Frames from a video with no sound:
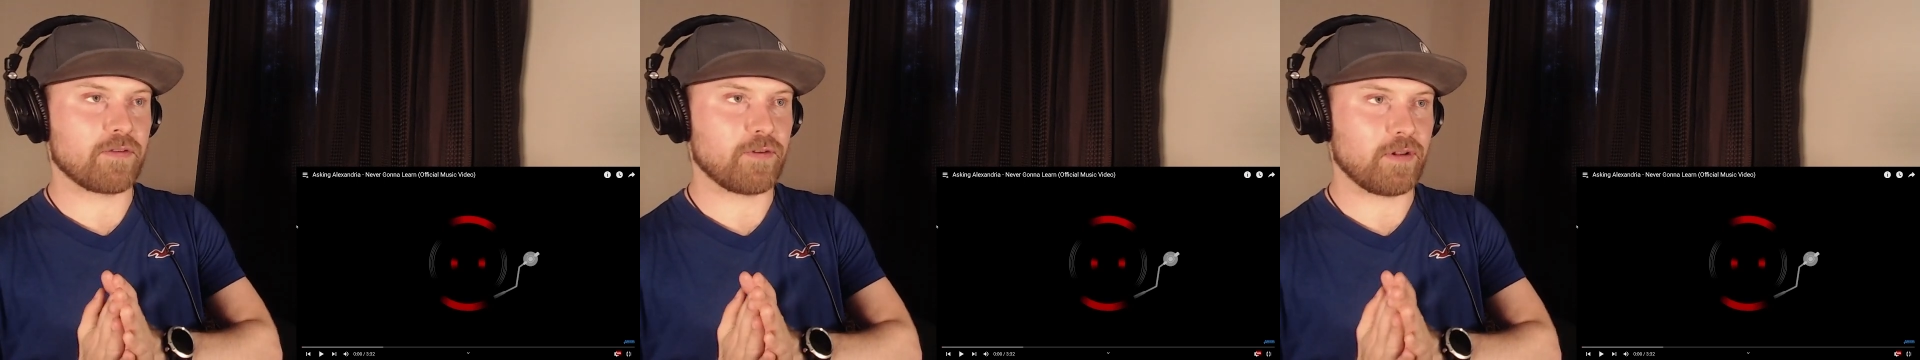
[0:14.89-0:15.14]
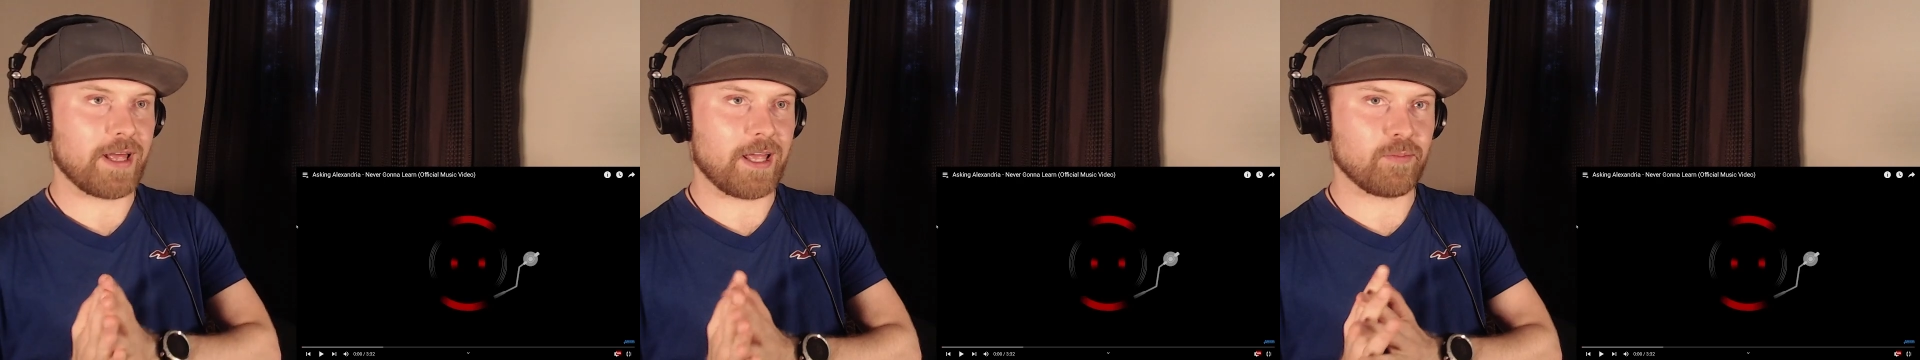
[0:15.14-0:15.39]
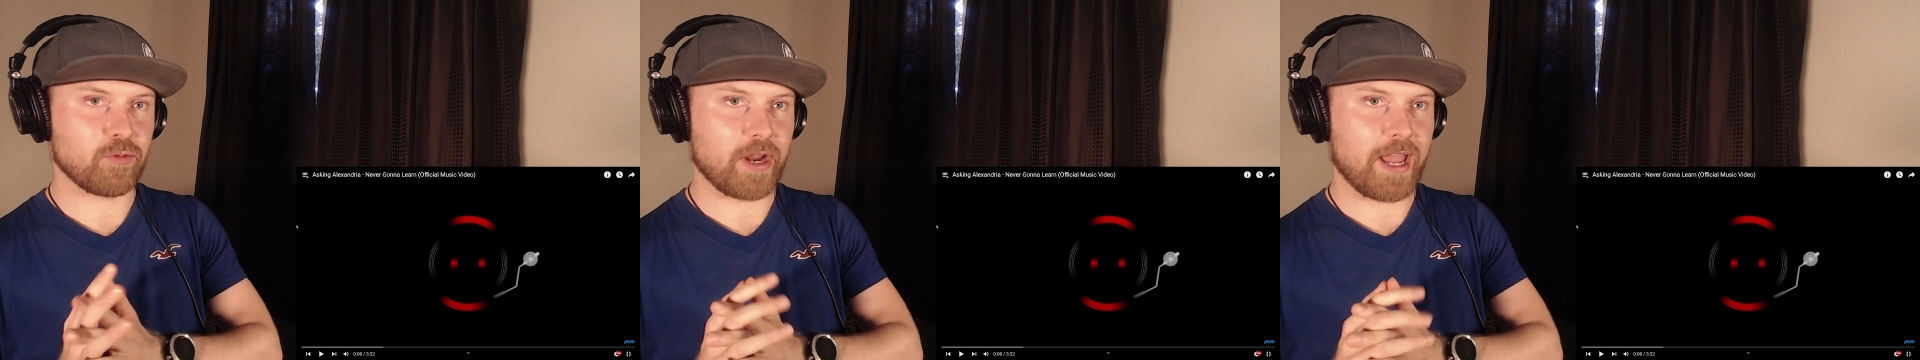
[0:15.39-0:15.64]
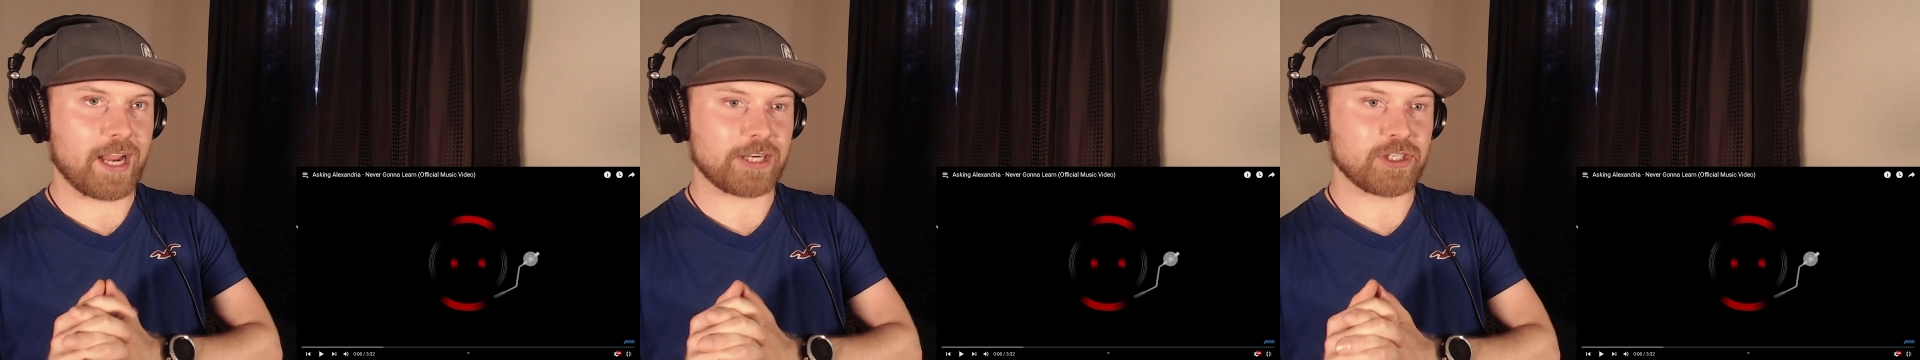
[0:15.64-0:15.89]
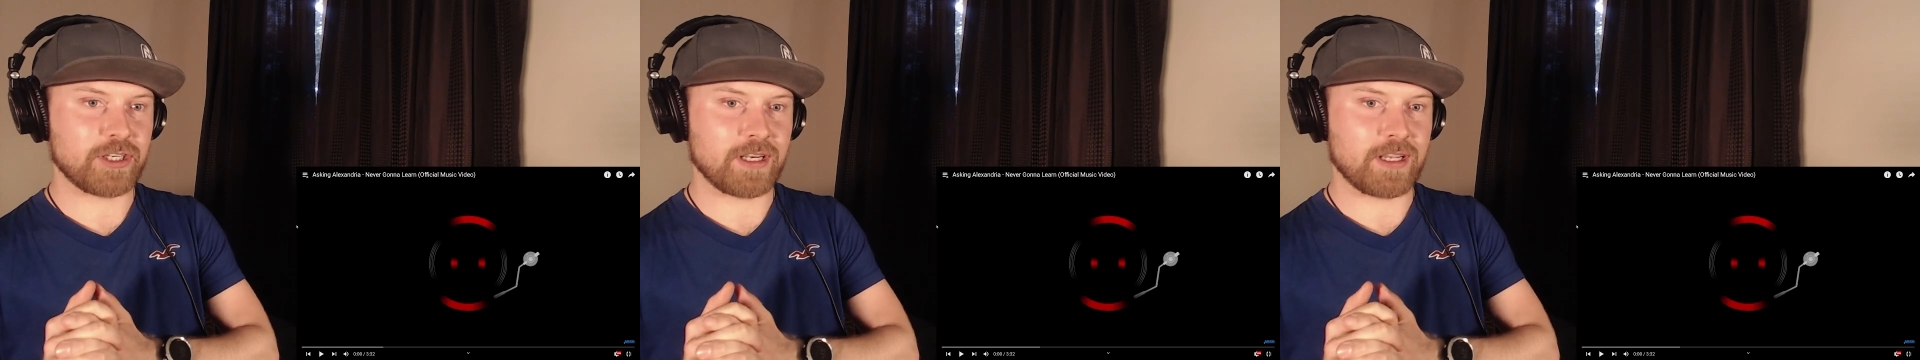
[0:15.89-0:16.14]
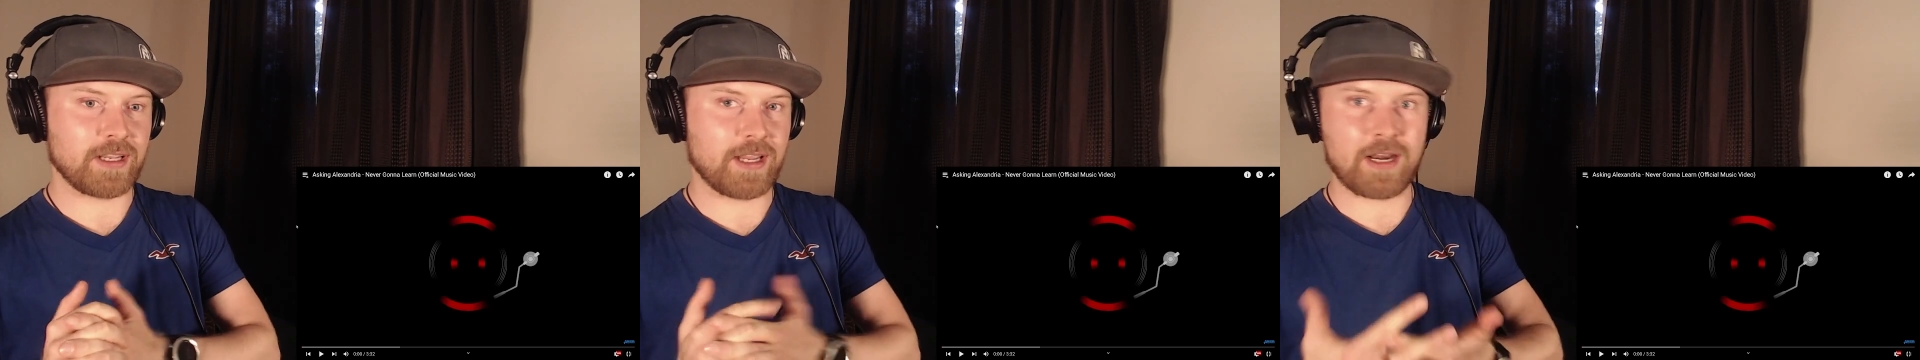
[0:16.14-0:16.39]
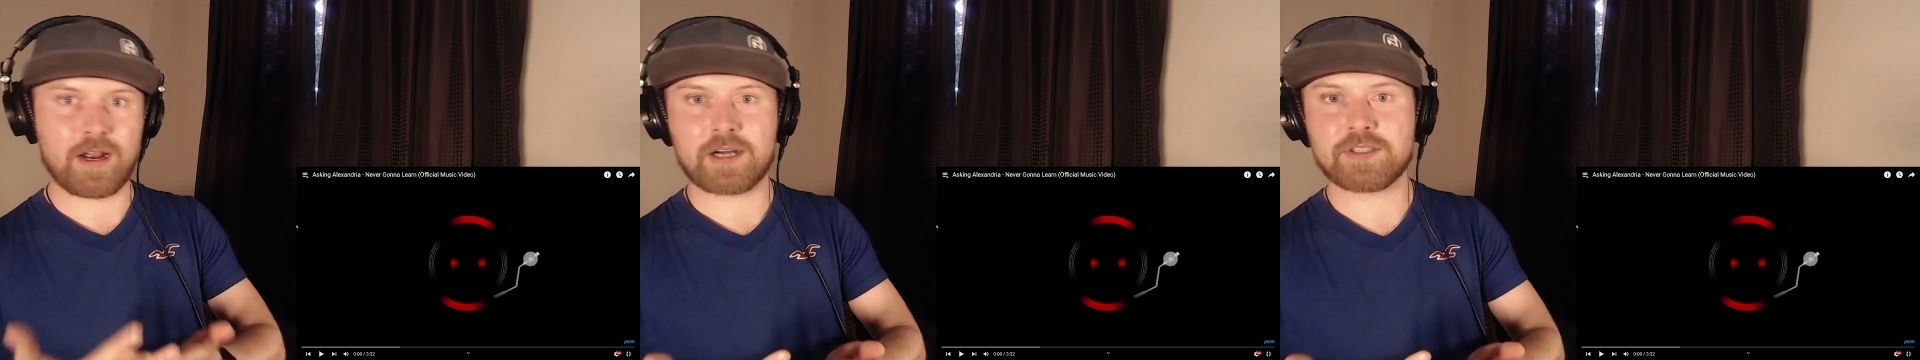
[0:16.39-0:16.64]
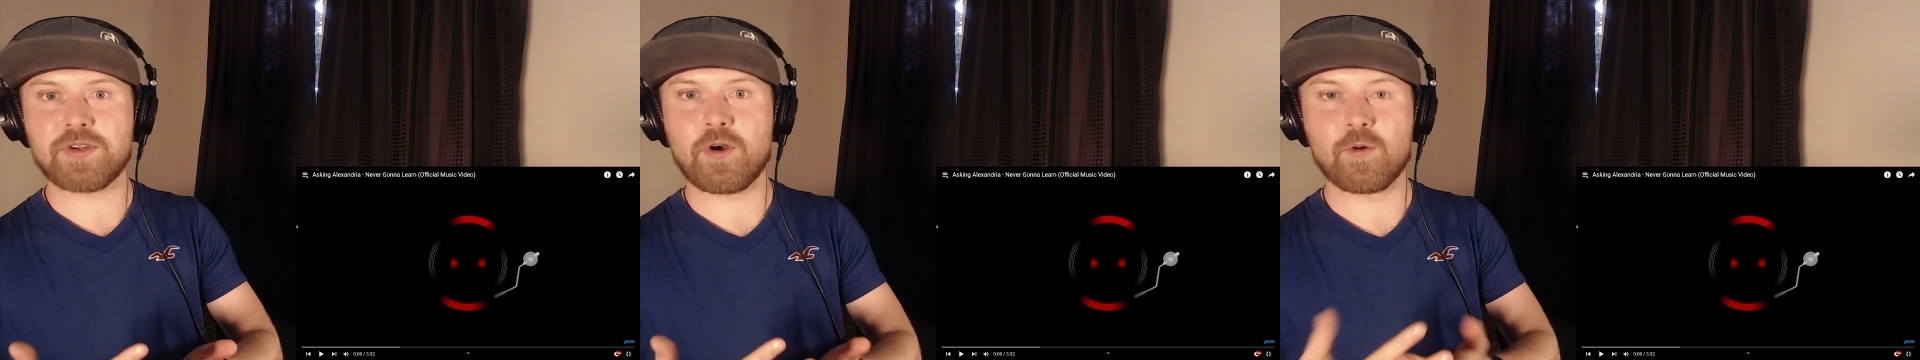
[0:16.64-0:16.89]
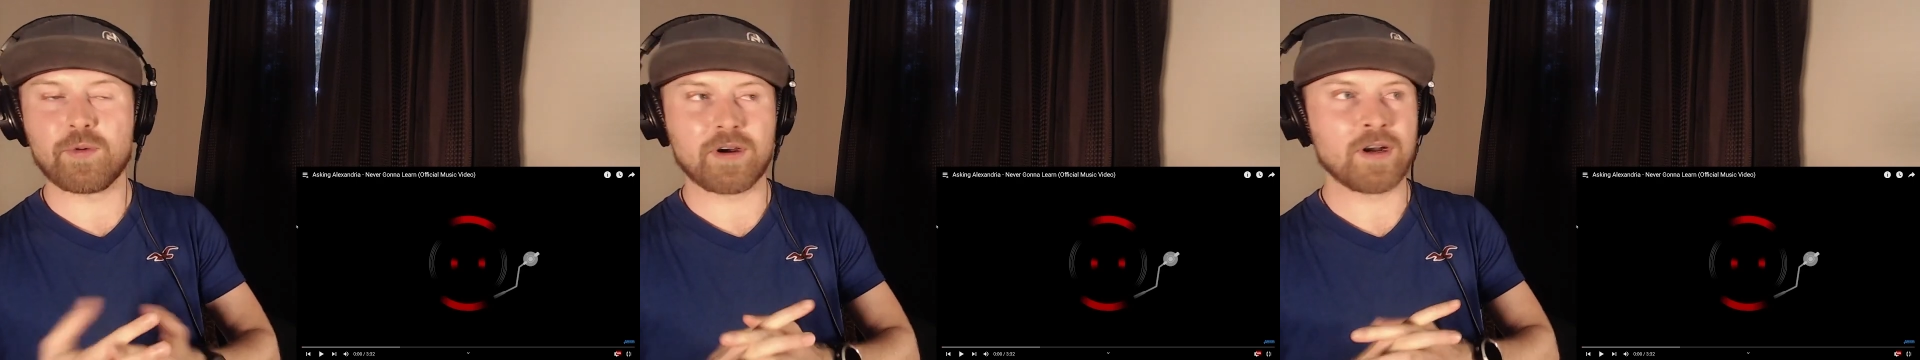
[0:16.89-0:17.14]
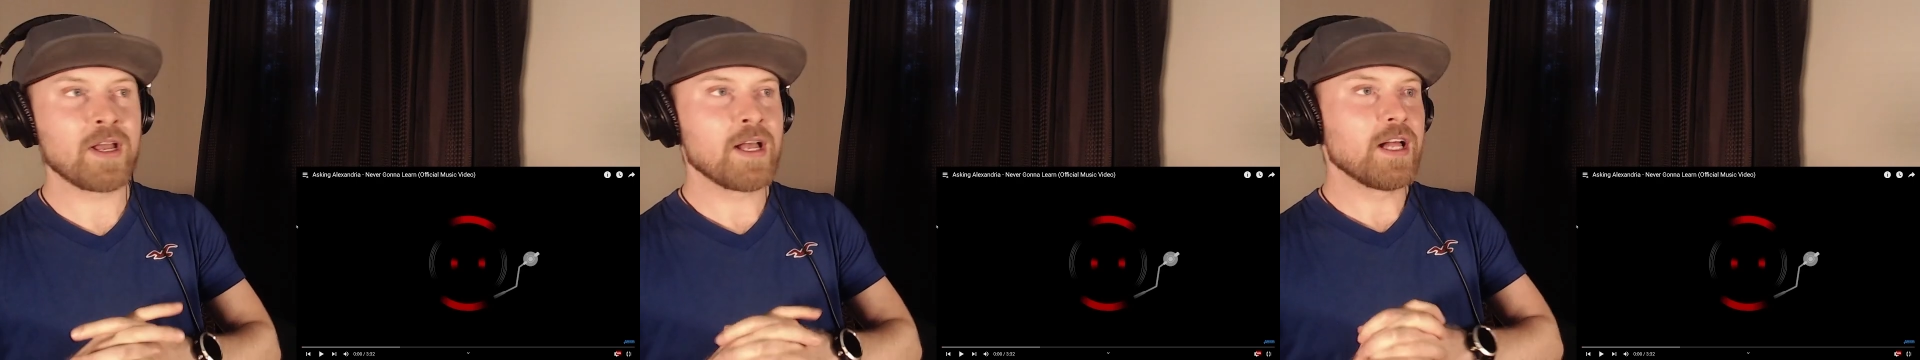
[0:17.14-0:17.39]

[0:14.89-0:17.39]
full album reaction in October.